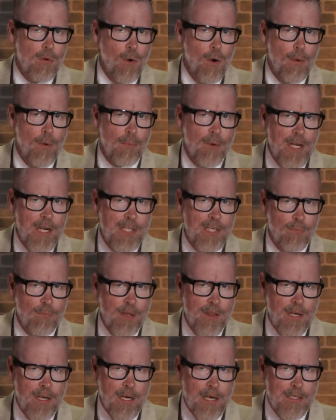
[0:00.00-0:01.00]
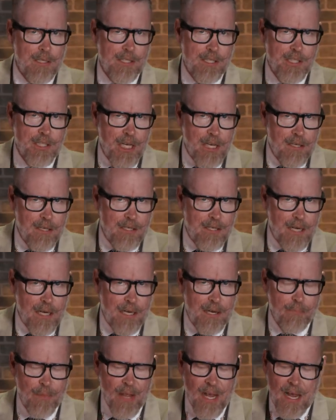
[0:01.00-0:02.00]
cooperation with the Nazi
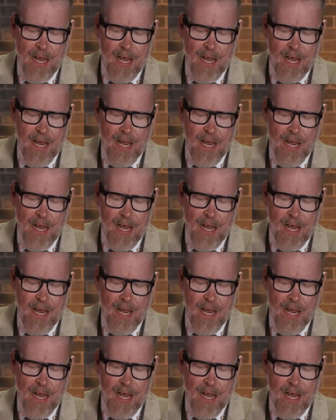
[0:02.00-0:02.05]
genocide.